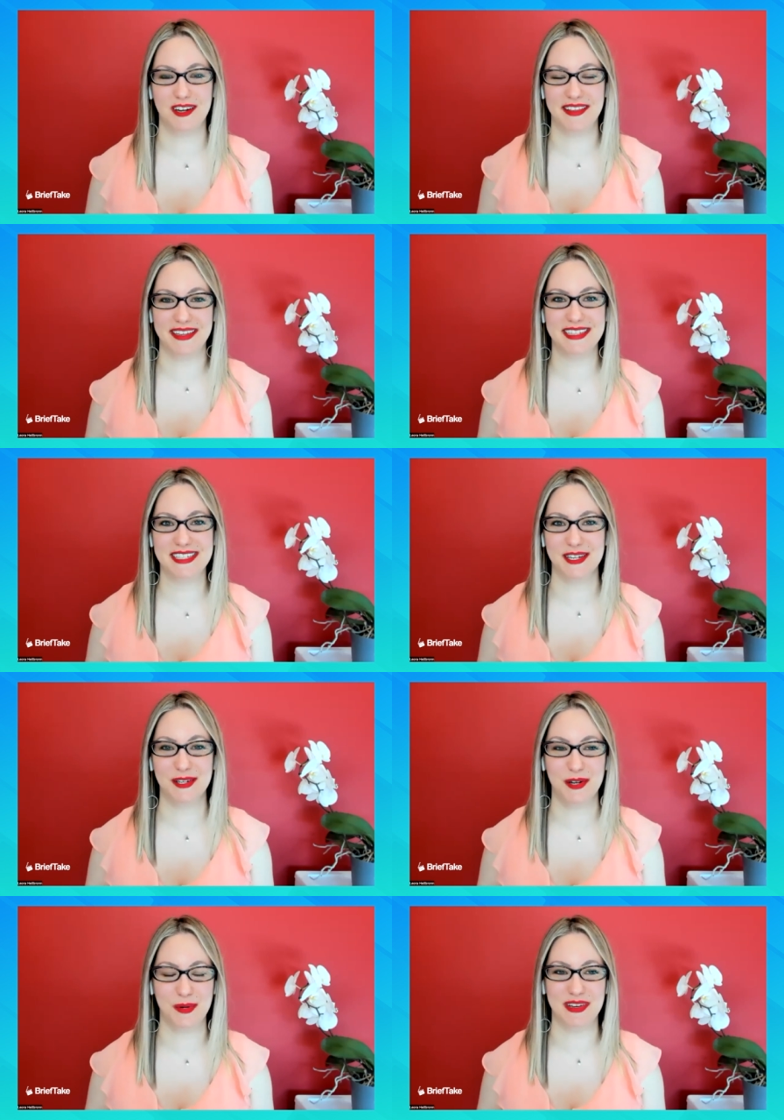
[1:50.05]
on this
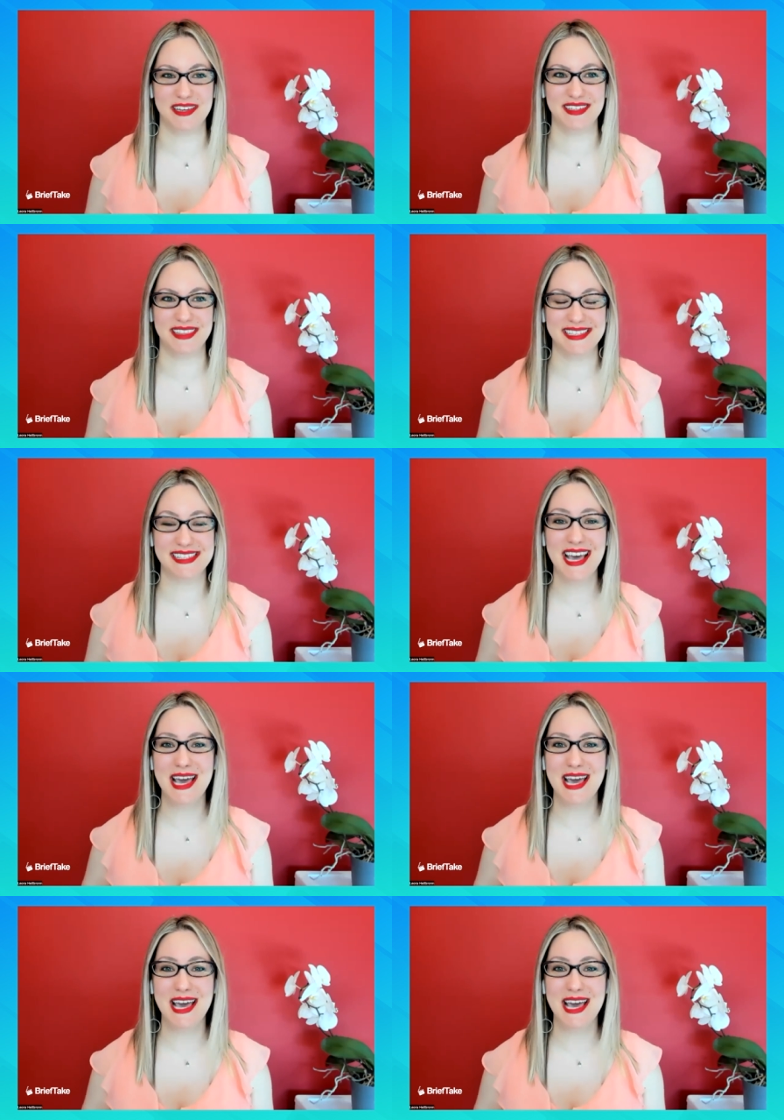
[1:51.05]
show. Oh my goodness.